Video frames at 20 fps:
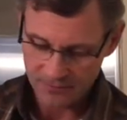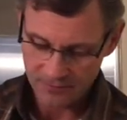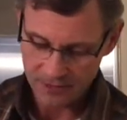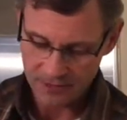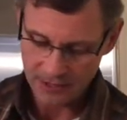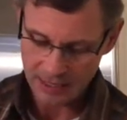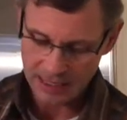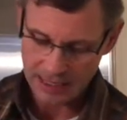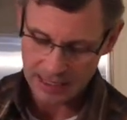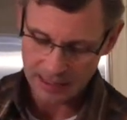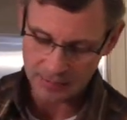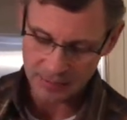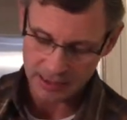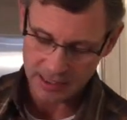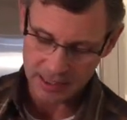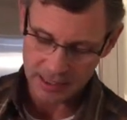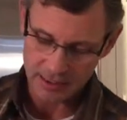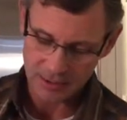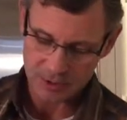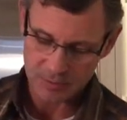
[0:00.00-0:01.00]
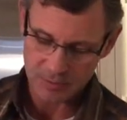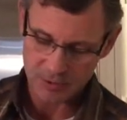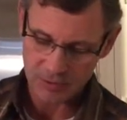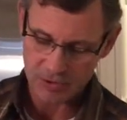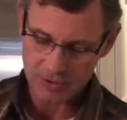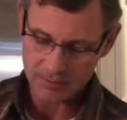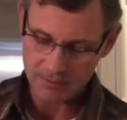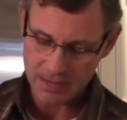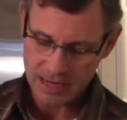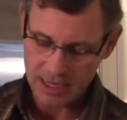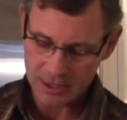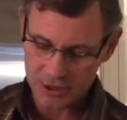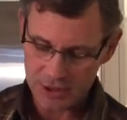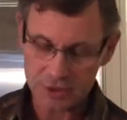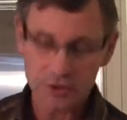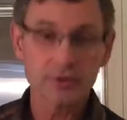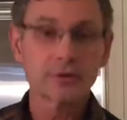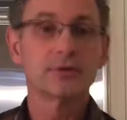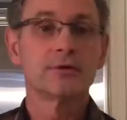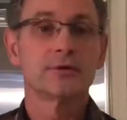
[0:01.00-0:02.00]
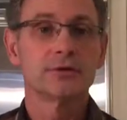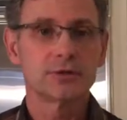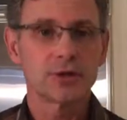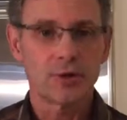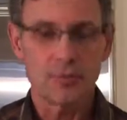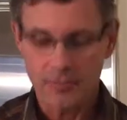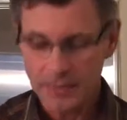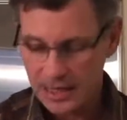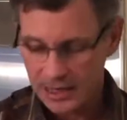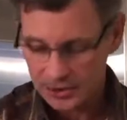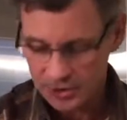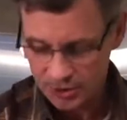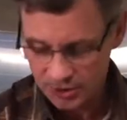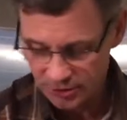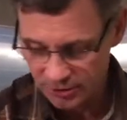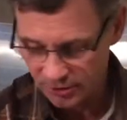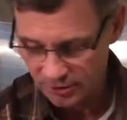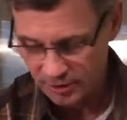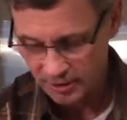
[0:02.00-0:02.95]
Very complicated. You're supposed to measure. Don't measure.